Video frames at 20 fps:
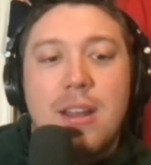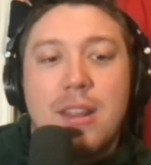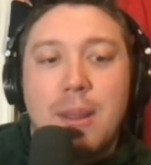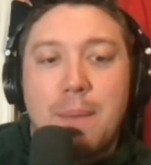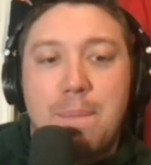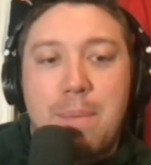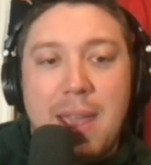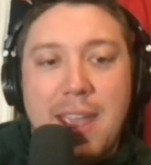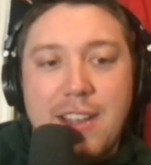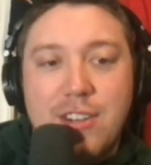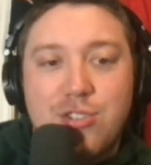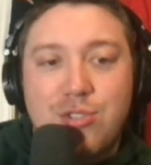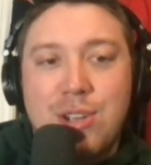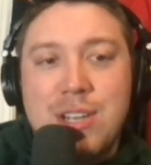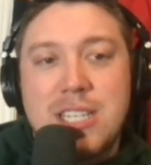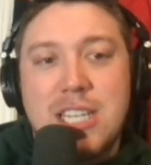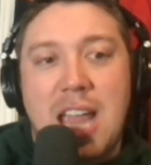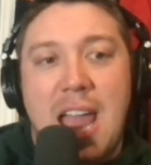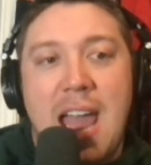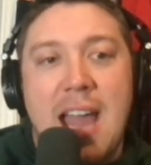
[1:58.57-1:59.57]
The
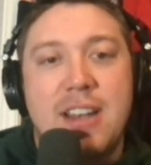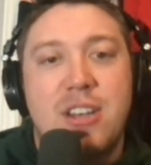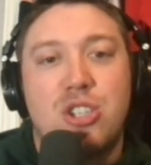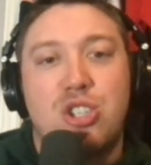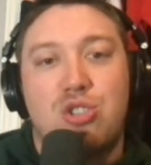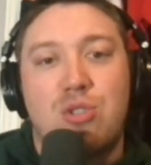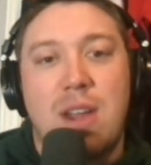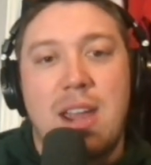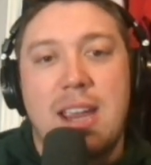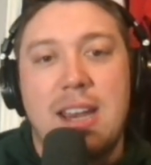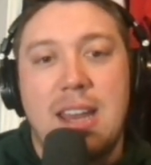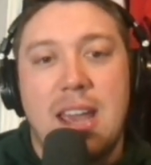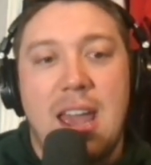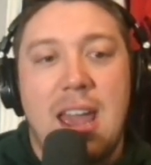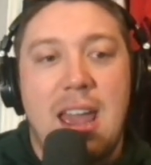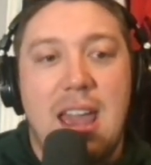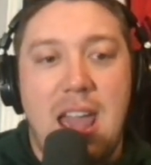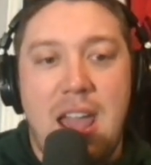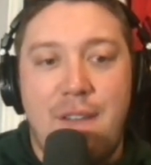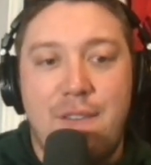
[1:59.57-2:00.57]
Patriots had to trade
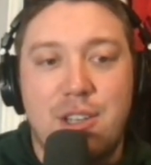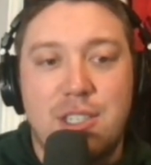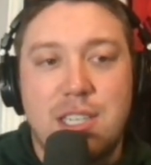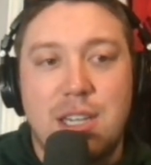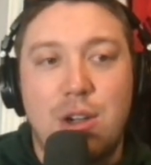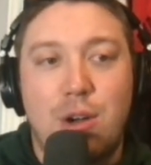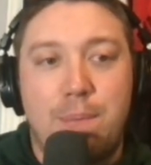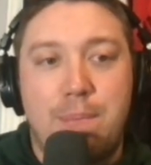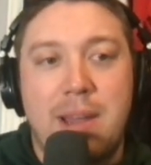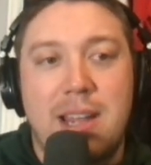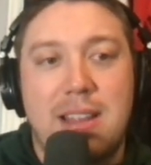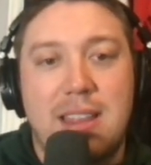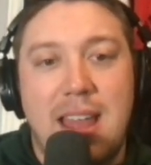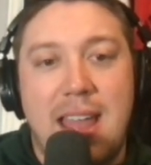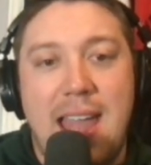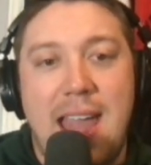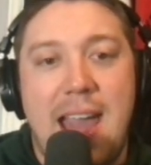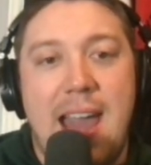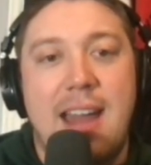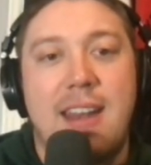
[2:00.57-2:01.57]
every single pick
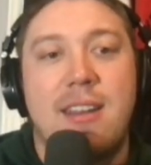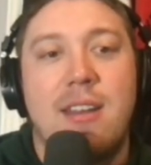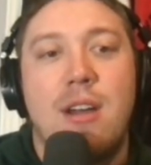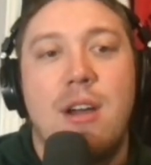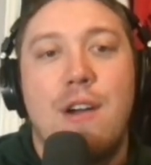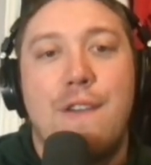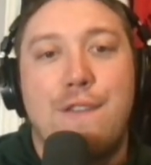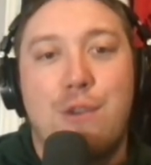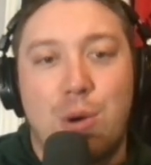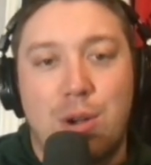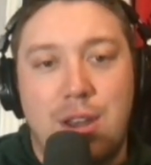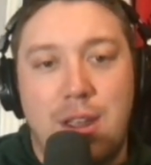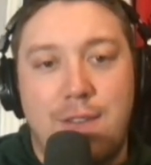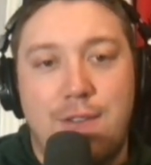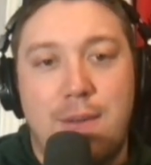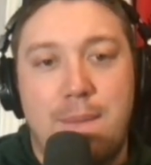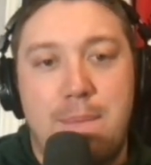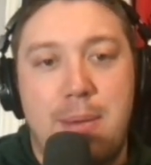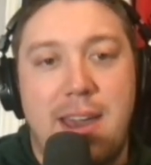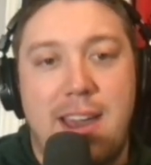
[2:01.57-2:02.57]
they had for a
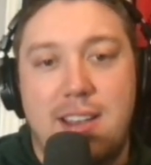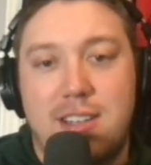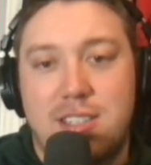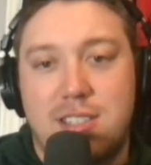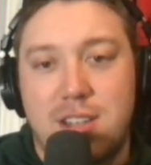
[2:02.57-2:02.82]
different pick.